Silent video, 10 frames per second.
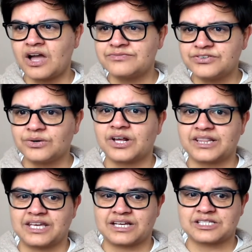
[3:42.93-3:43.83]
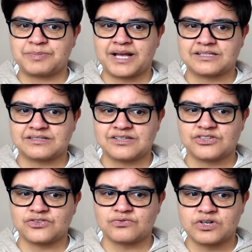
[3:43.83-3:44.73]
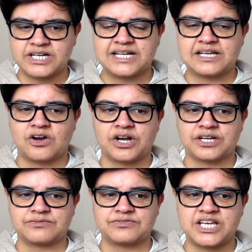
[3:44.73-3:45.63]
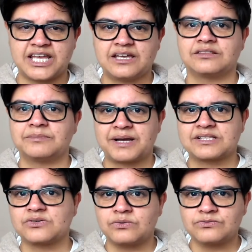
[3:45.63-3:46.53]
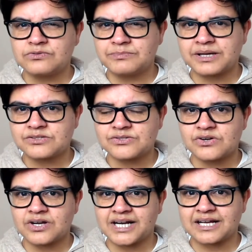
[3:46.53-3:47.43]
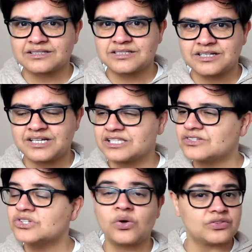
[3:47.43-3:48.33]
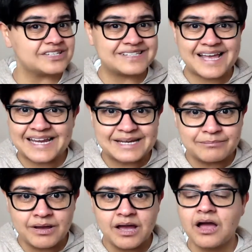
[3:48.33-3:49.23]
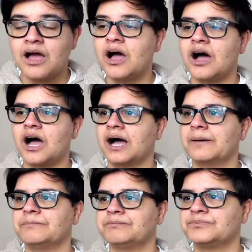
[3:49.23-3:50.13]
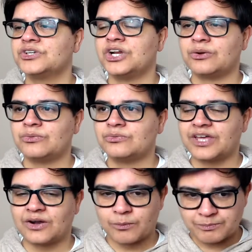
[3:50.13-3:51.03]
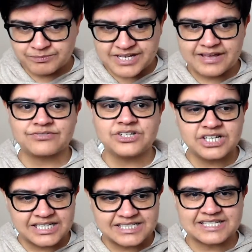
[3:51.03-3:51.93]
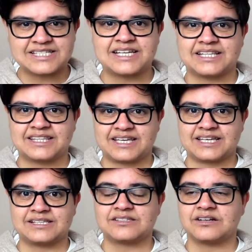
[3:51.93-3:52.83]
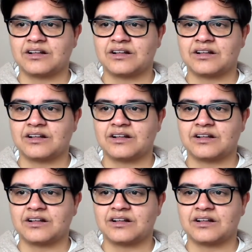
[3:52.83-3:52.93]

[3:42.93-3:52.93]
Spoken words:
feel like The Expanse has really kind of taken the baton from Battlestar Galactica. It's not the same. You know, they are definitely distinct things.